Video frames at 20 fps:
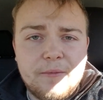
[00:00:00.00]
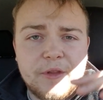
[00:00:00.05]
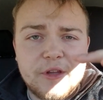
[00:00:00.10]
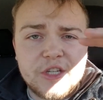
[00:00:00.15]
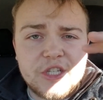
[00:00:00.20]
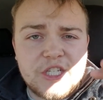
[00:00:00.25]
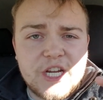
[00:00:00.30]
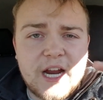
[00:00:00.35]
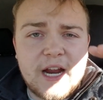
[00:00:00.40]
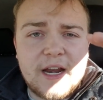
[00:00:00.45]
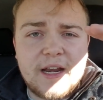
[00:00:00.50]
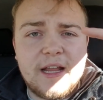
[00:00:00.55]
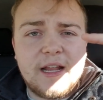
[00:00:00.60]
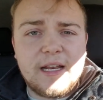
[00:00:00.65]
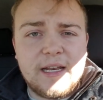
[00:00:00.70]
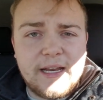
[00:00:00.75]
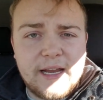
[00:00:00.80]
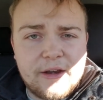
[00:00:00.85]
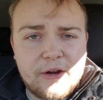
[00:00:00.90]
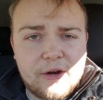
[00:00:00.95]
Janet
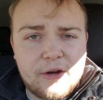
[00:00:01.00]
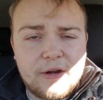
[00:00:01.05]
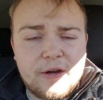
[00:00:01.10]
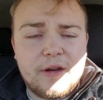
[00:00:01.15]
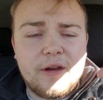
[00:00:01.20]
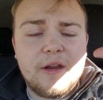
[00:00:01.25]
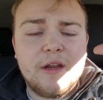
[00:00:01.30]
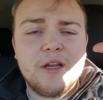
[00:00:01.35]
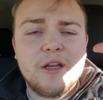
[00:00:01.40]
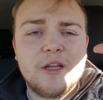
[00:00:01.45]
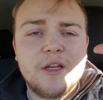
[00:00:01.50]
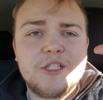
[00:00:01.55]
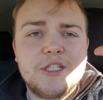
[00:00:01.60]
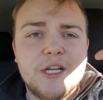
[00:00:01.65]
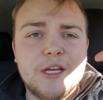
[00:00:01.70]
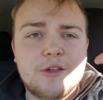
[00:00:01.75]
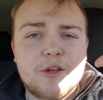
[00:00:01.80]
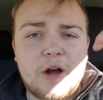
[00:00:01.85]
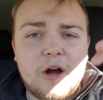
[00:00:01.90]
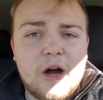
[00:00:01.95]
Leonard. She
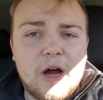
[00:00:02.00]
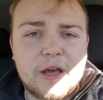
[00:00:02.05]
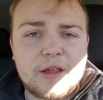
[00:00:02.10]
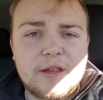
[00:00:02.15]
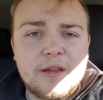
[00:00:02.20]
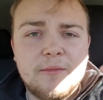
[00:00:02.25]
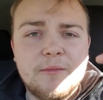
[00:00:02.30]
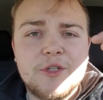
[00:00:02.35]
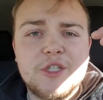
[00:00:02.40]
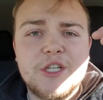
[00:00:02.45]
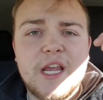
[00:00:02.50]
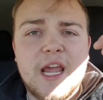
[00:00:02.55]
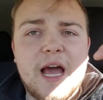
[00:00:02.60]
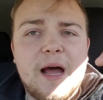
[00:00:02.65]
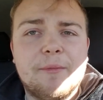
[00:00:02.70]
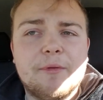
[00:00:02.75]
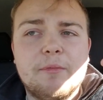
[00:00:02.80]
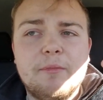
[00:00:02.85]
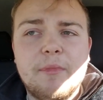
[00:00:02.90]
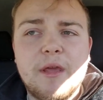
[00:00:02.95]
is awesome. She
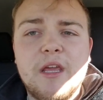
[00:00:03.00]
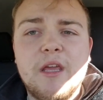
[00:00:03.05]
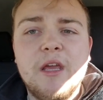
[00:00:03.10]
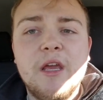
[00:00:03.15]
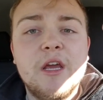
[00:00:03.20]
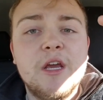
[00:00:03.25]
helped me.